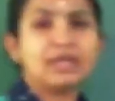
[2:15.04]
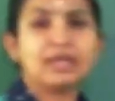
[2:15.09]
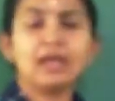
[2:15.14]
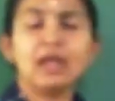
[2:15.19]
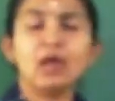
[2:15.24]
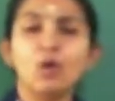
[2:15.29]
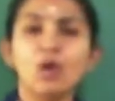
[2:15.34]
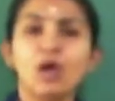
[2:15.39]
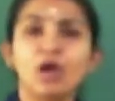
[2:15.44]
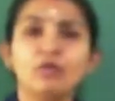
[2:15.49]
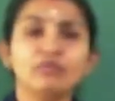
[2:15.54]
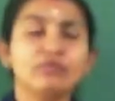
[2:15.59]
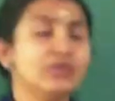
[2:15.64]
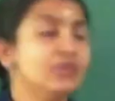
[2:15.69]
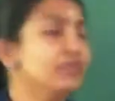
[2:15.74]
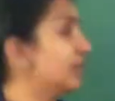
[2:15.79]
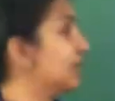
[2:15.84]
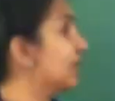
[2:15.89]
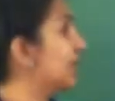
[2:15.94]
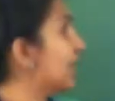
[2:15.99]
Now how
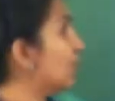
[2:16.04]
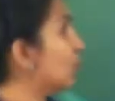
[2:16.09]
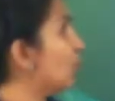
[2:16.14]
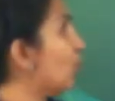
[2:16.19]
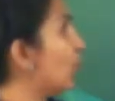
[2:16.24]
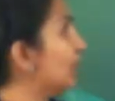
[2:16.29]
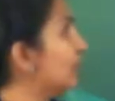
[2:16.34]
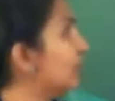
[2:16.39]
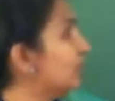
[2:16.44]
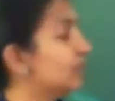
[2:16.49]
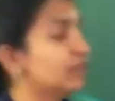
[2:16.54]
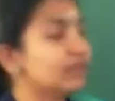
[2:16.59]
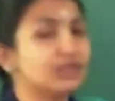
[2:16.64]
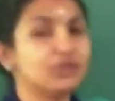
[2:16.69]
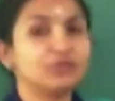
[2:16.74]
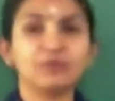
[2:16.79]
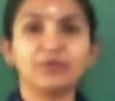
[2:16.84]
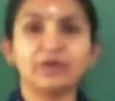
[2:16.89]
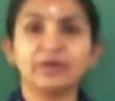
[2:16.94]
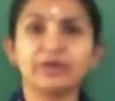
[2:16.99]
we will get
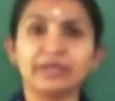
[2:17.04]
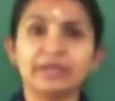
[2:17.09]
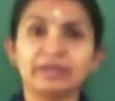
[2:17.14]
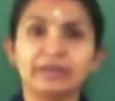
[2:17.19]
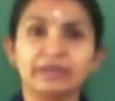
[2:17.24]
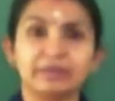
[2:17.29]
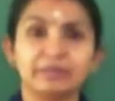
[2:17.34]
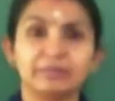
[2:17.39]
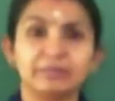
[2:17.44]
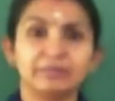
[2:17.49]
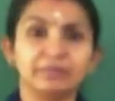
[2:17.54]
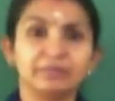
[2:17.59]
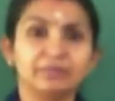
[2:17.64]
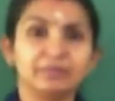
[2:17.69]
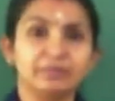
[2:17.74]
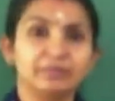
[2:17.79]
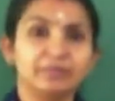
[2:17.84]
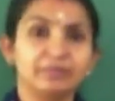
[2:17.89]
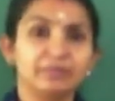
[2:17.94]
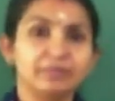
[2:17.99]
135 degree?
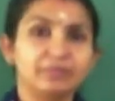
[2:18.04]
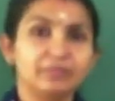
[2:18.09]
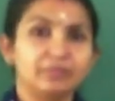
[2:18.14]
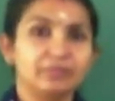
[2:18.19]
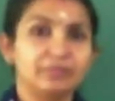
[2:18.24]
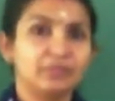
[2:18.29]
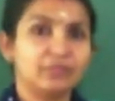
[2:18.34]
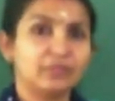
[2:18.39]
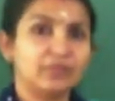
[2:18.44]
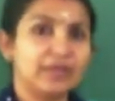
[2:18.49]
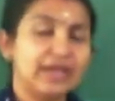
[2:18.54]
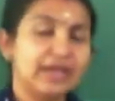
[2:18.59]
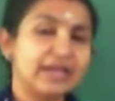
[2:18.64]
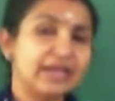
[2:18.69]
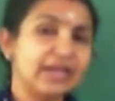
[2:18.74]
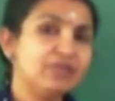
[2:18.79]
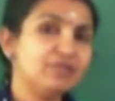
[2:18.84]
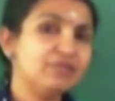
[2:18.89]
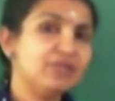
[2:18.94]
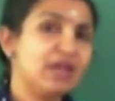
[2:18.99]

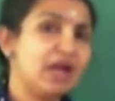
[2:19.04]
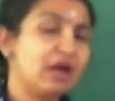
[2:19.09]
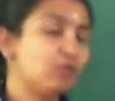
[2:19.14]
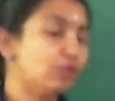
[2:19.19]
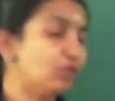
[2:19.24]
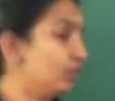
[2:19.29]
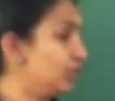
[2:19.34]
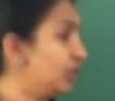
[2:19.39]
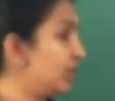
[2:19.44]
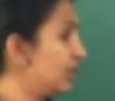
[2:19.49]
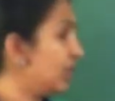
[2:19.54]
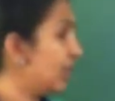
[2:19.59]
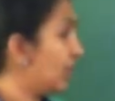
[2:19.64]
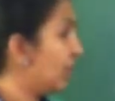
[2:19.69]
Again we have to think